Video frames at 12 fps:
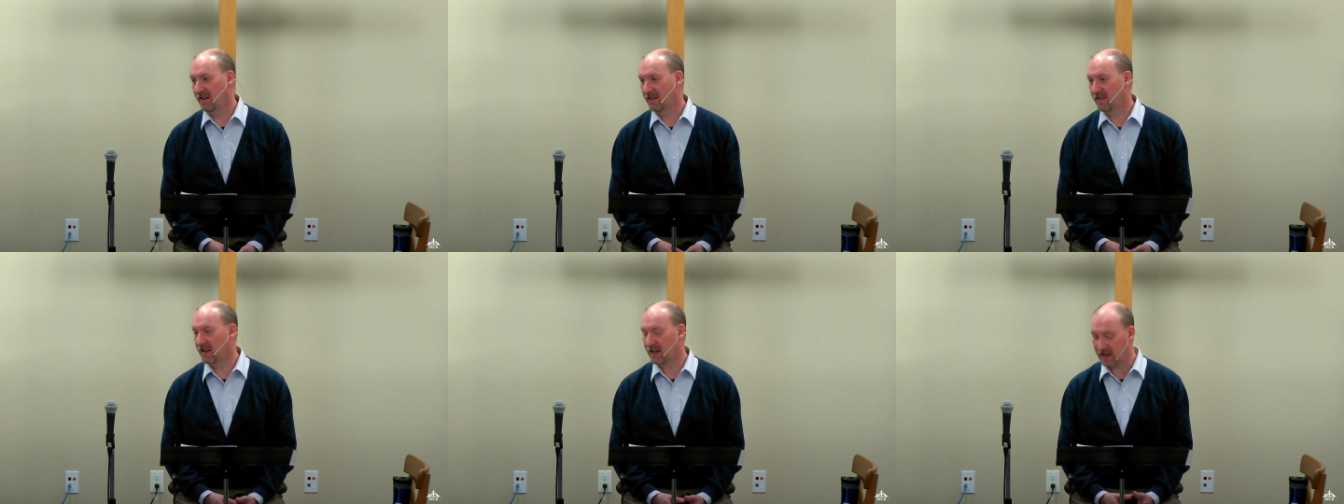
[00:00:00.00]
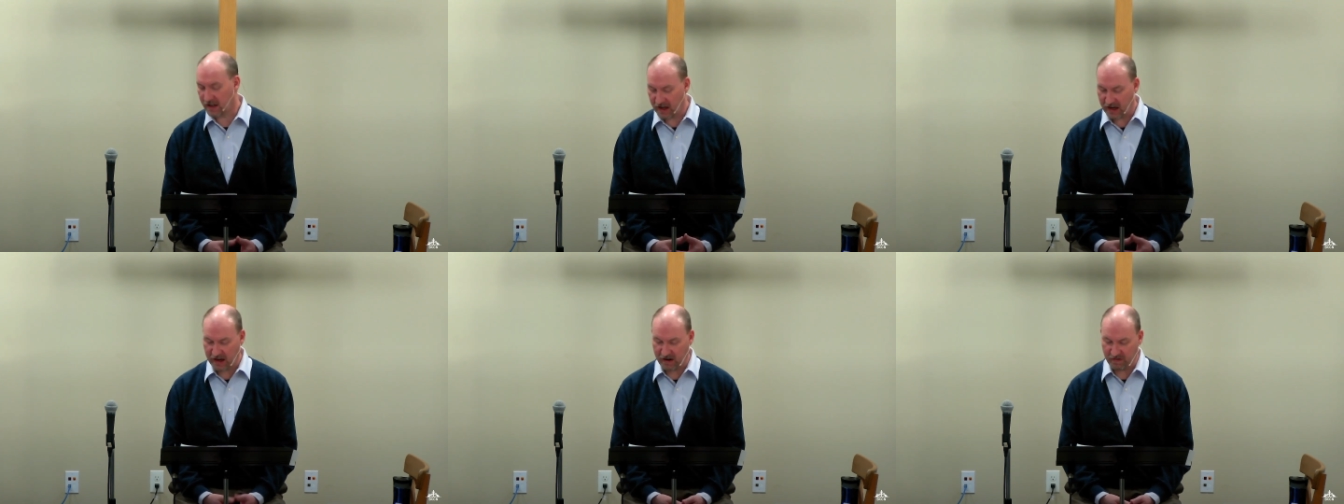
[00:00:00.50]
that he
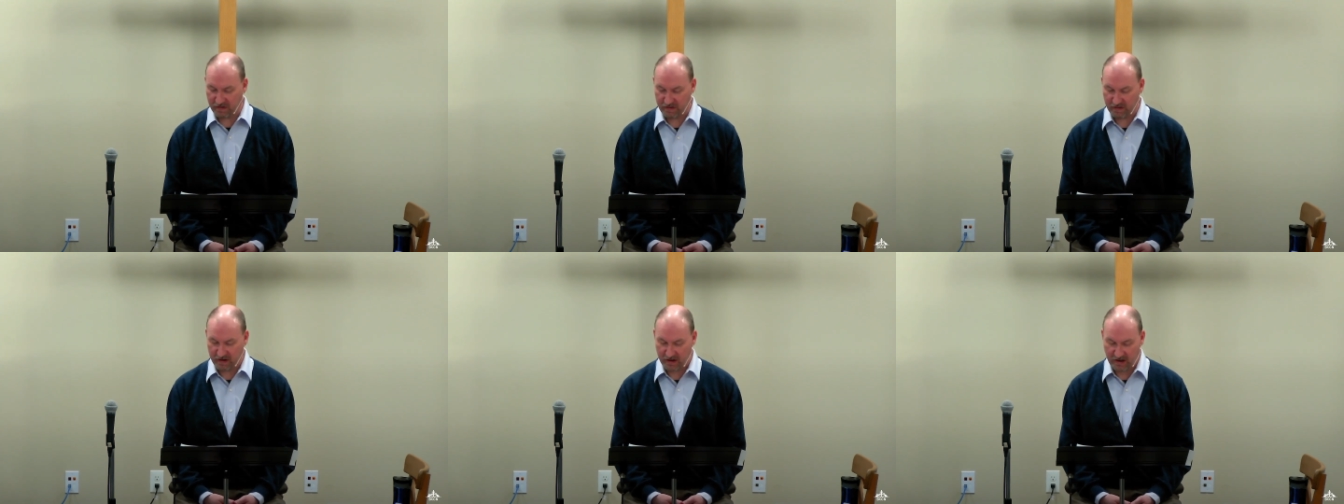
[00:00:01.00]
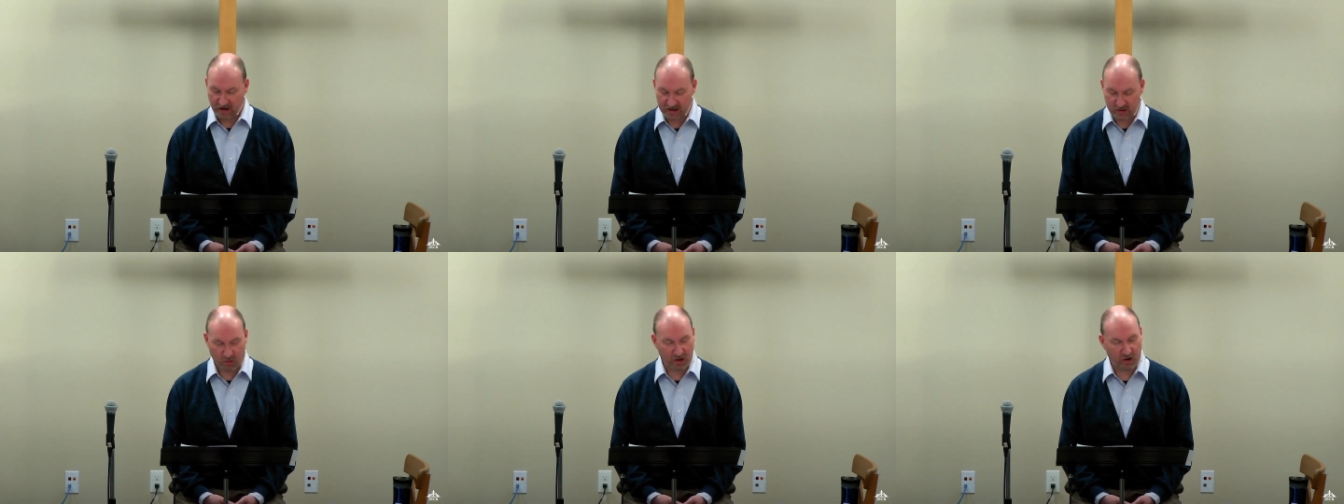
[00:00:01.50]
gave his
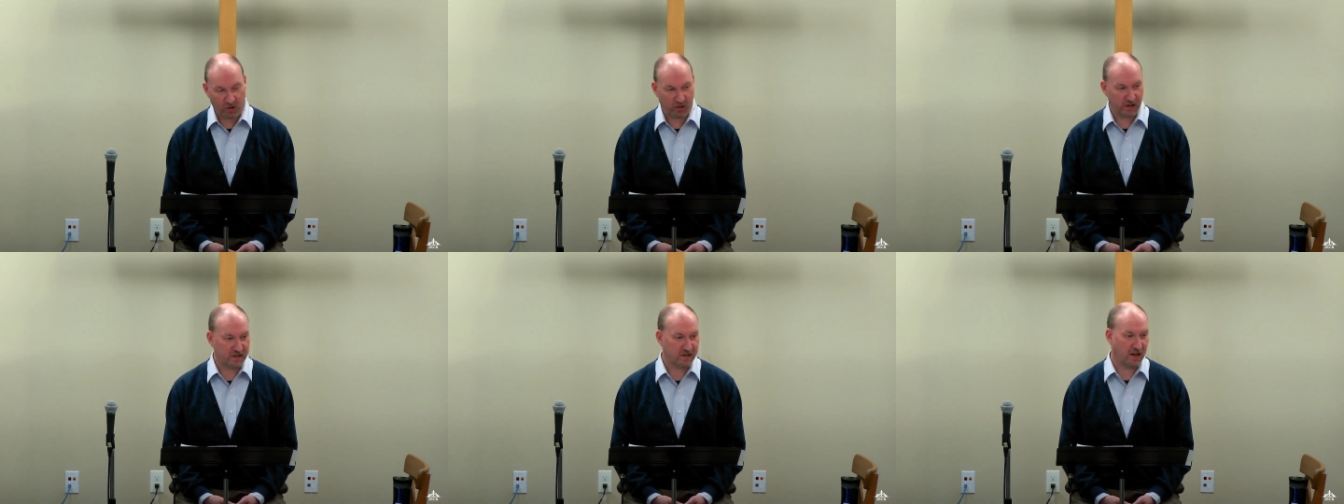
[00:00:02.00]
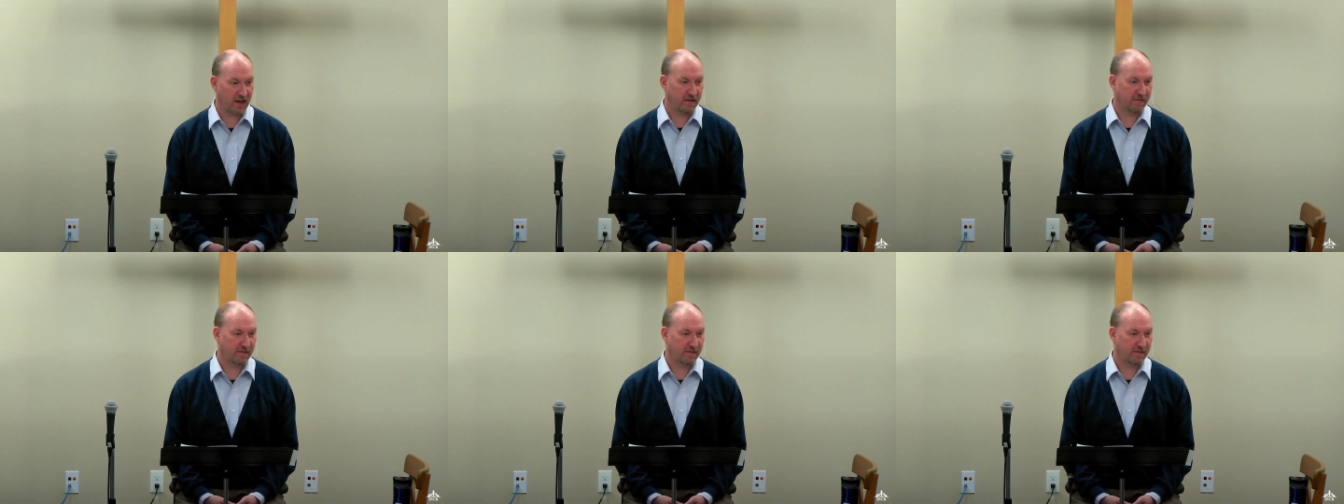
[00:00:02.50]
one and only Son.